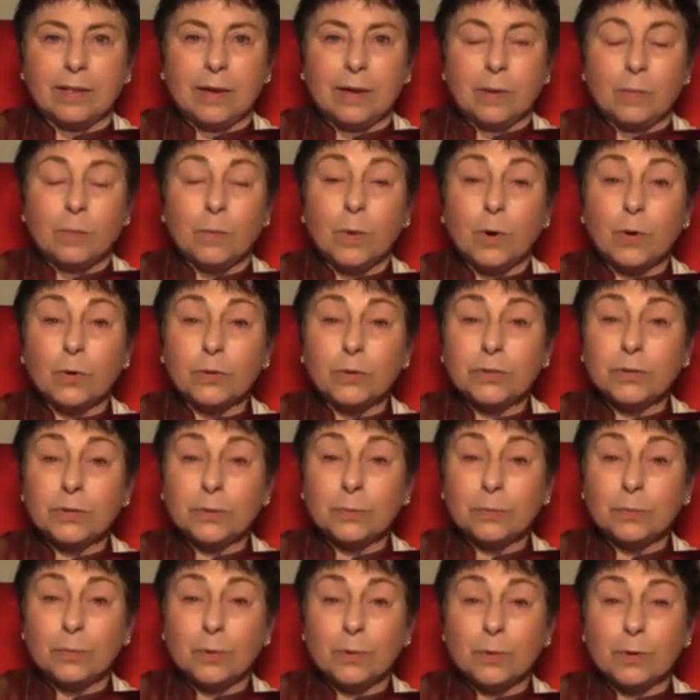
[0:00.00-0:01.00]
Most
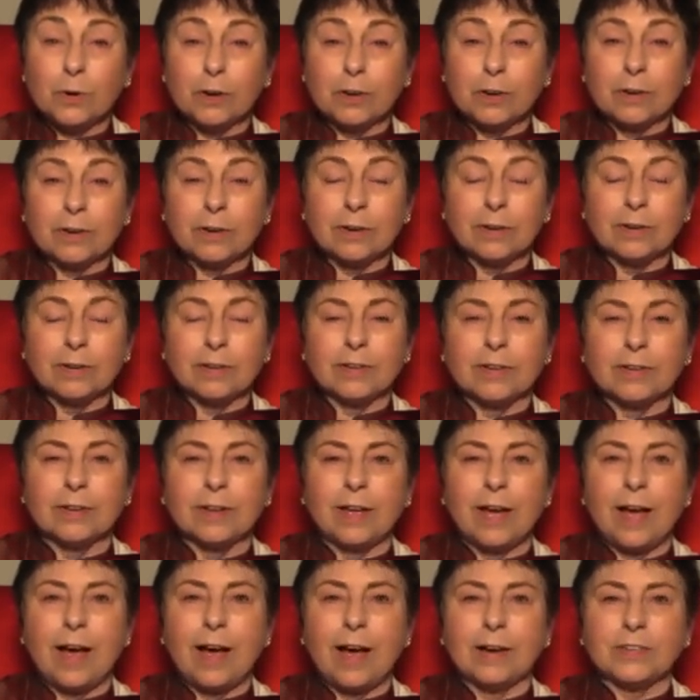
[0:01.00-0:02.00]
important,
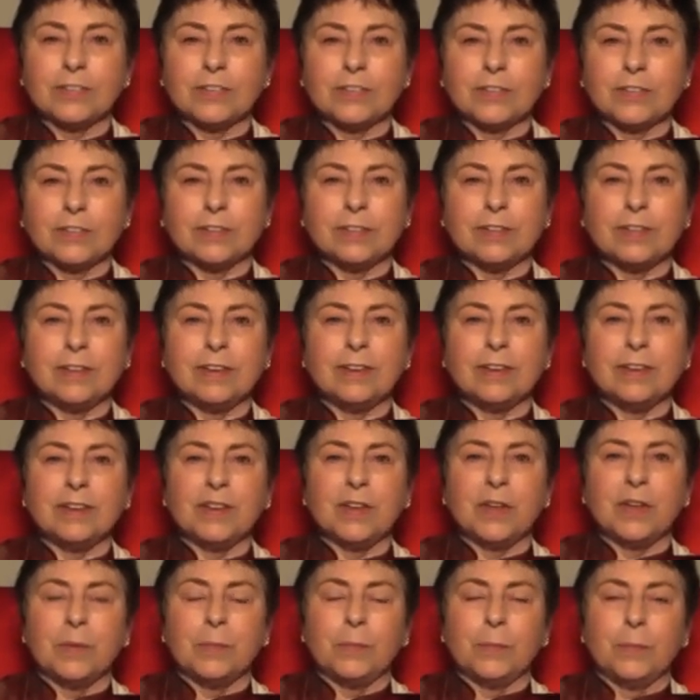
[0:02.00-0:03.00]
actually,
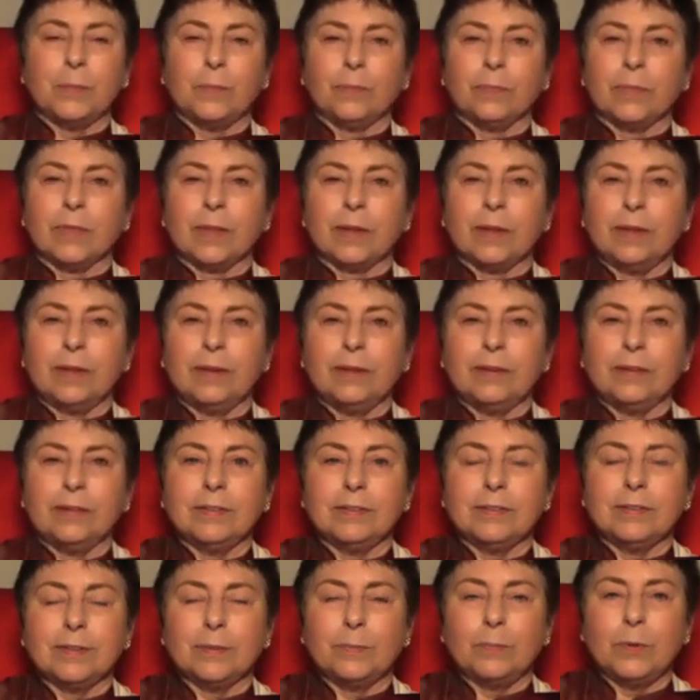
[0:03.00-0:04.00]

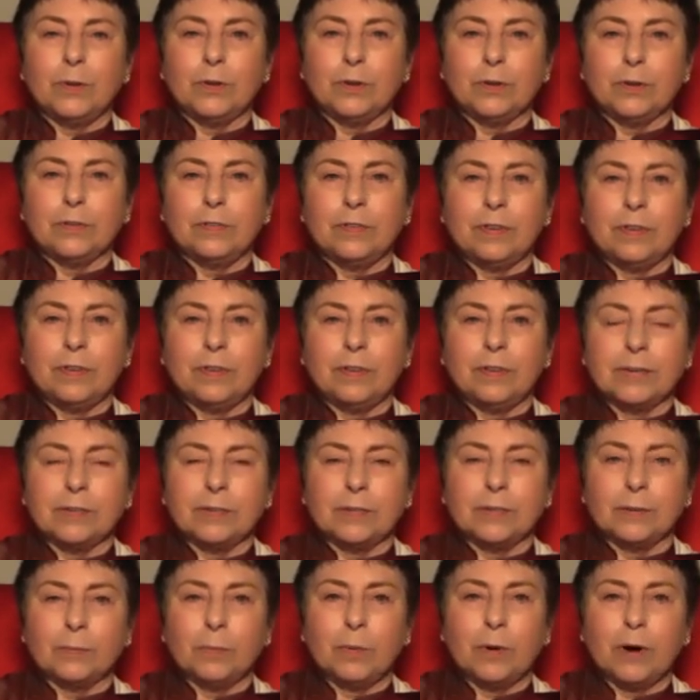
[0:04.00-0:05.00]
is the
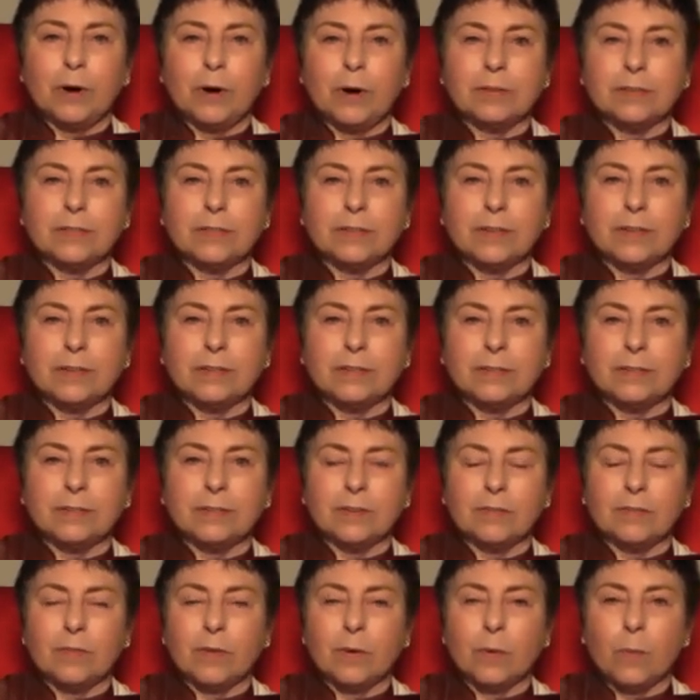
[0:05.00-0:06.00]
purification process
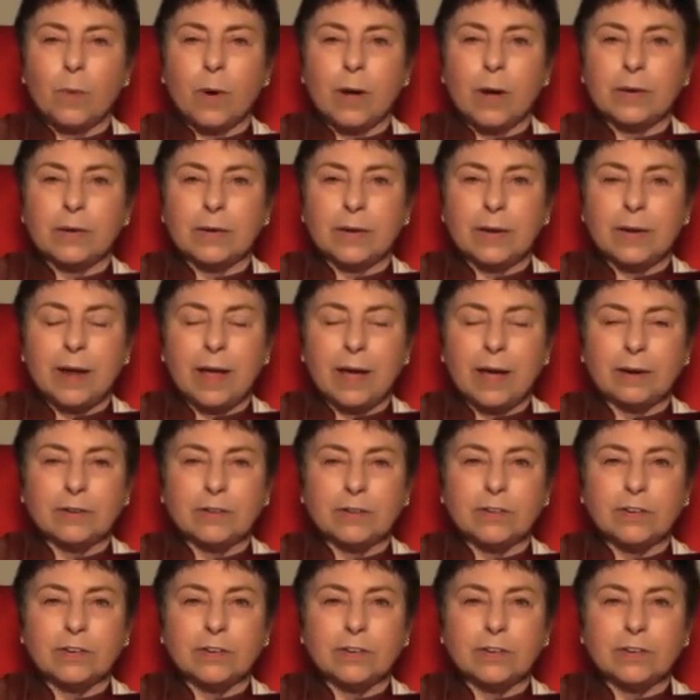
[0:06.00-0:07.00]
of the white
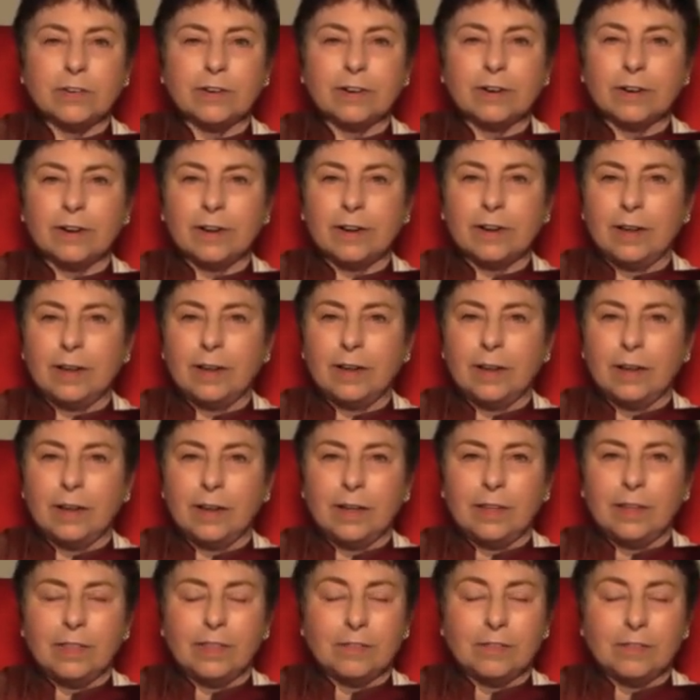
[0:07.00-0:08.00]
nectar.
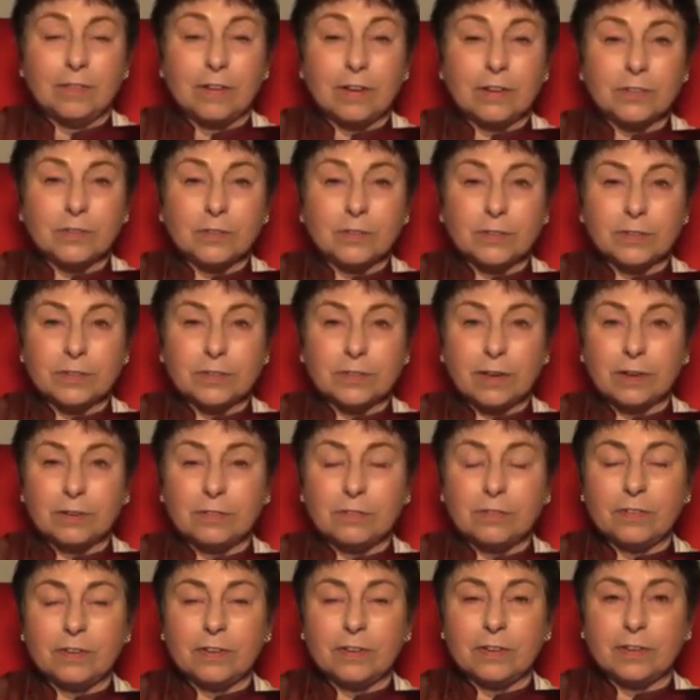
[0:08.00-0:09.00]
The
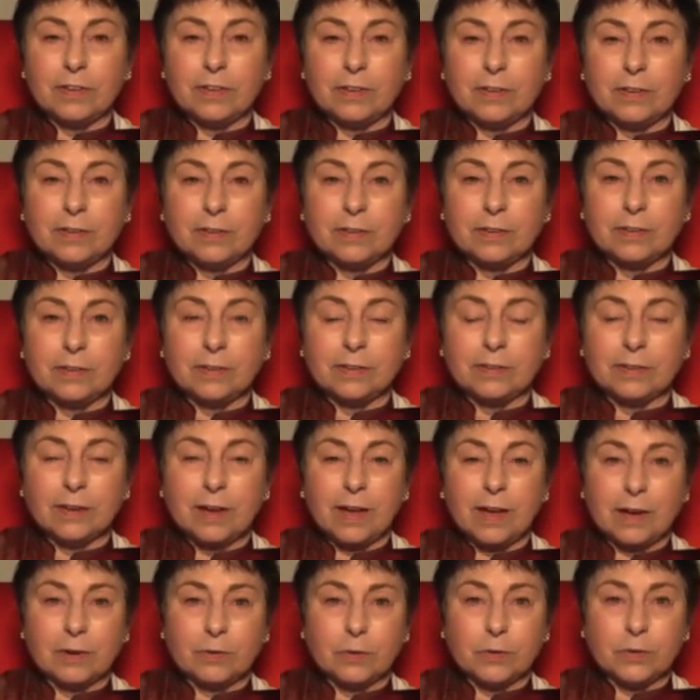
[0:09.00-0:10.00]
Vajrasattva is
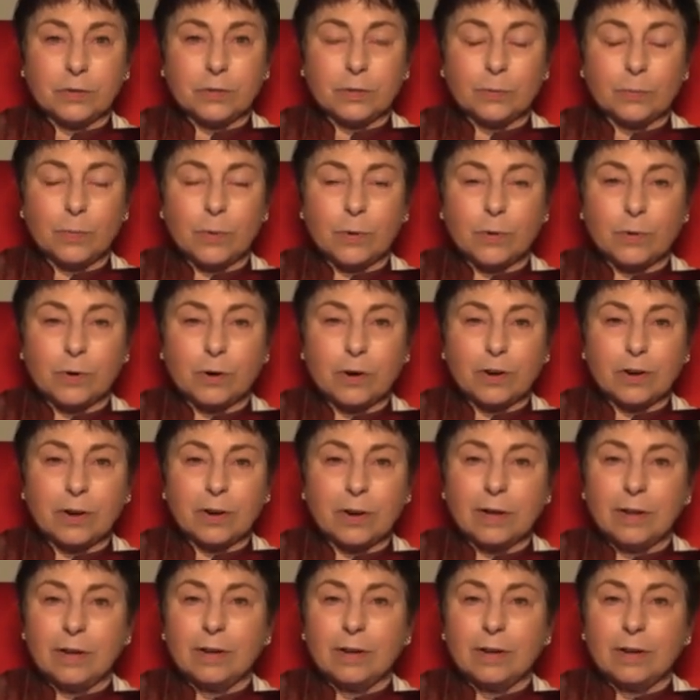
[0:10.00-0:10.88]
our support.